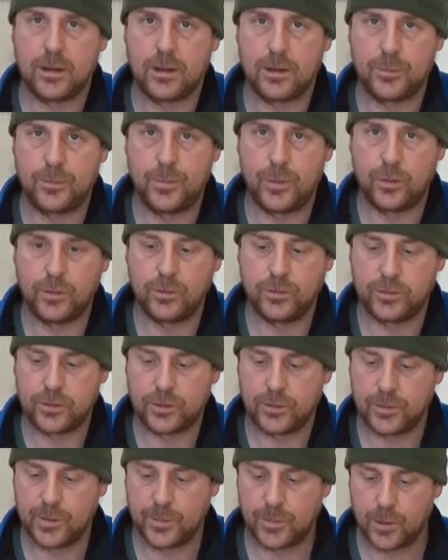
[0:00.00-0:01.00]
and pull to
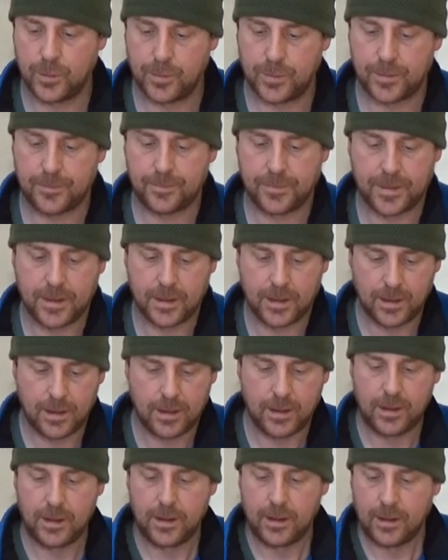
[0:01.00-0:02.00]
do them up.
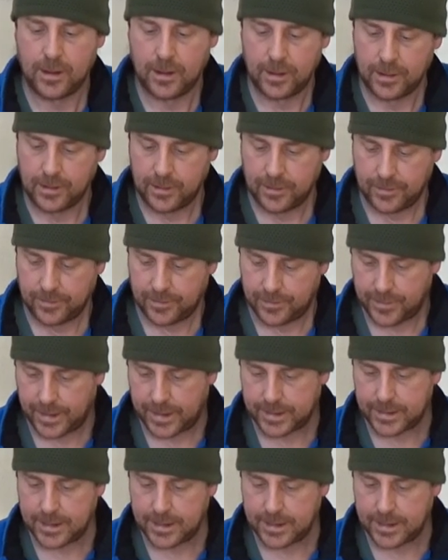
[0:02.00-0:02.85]
The